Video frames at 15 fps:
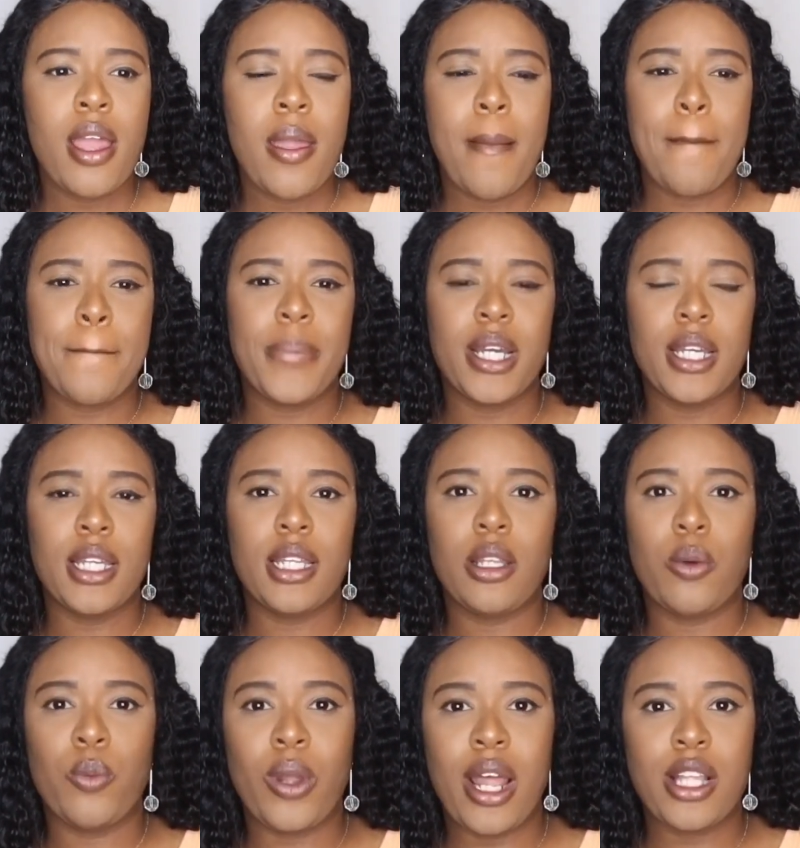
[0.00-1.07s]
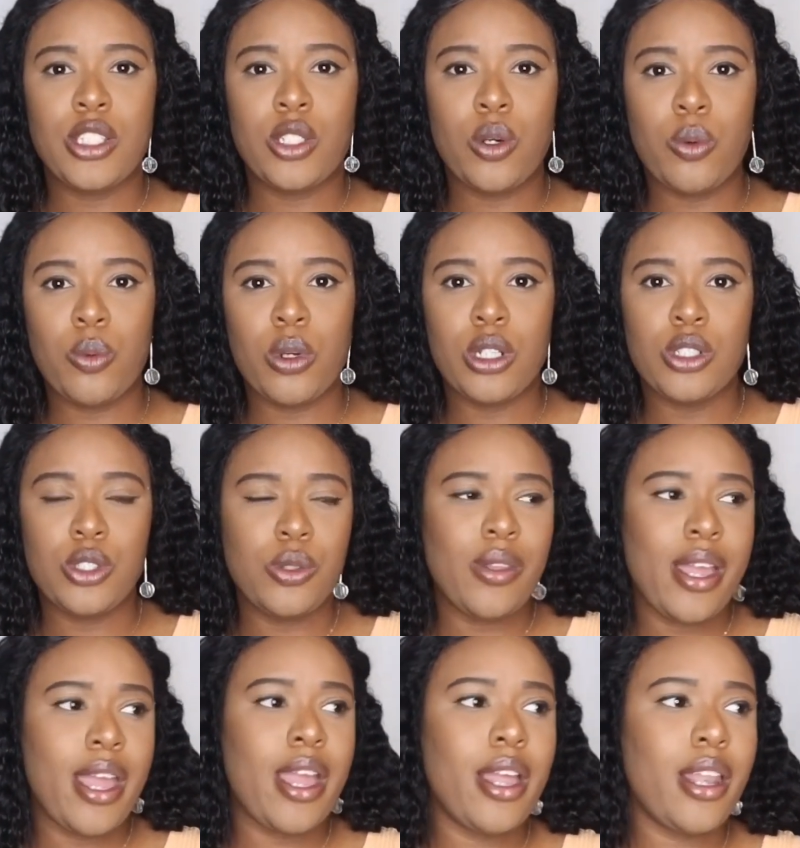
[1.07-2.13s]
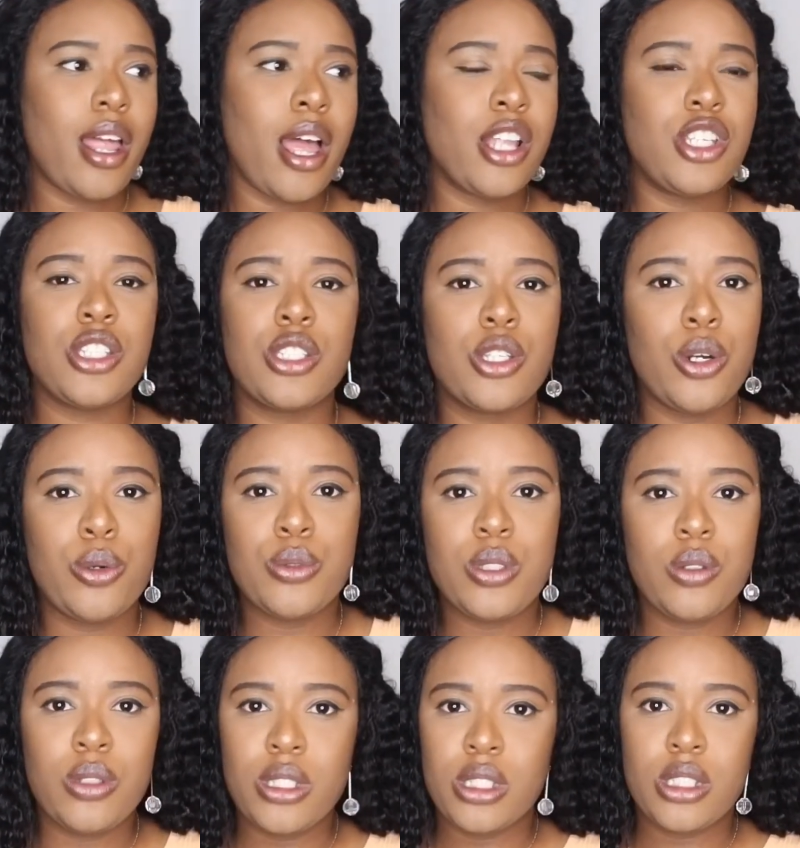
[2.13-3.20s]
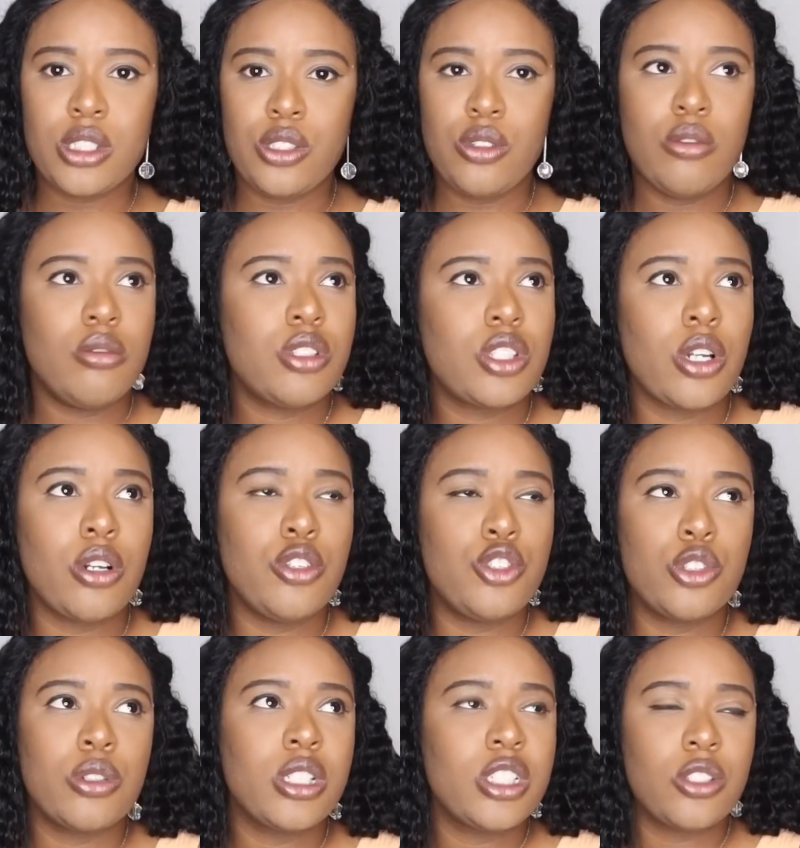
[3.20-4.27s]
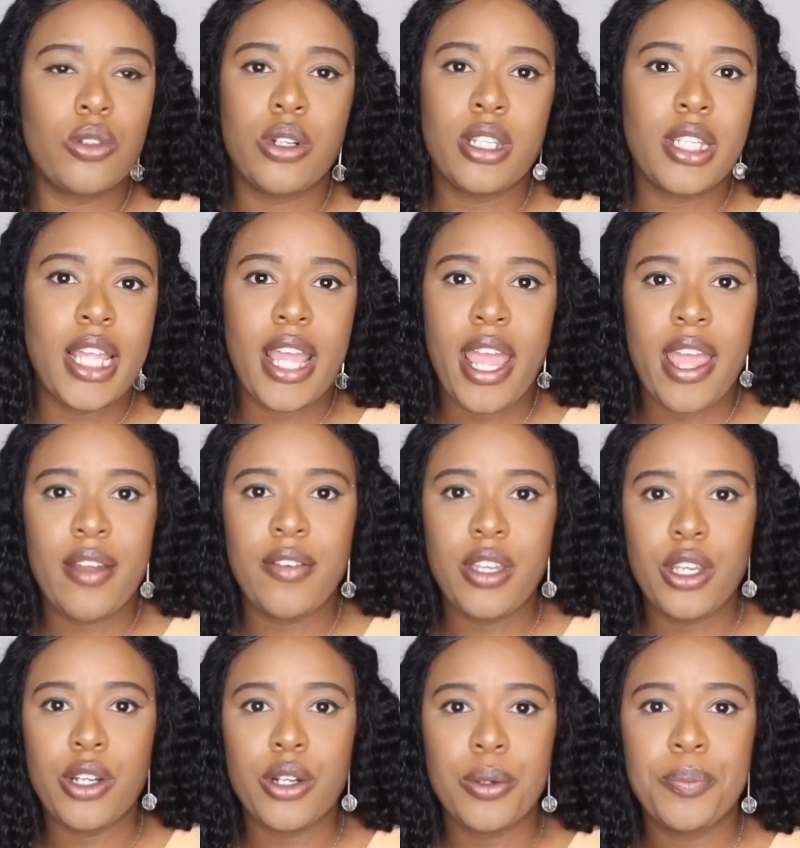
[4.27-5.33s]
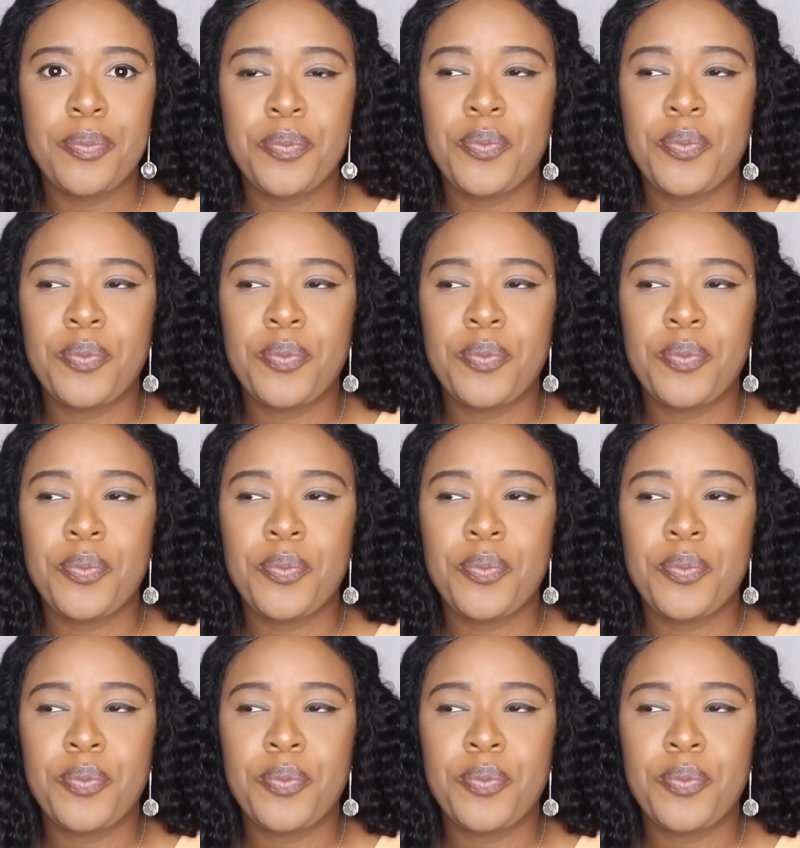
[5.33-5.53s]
But when I don't want to do that, I just go to this certain jewelry store that they have here,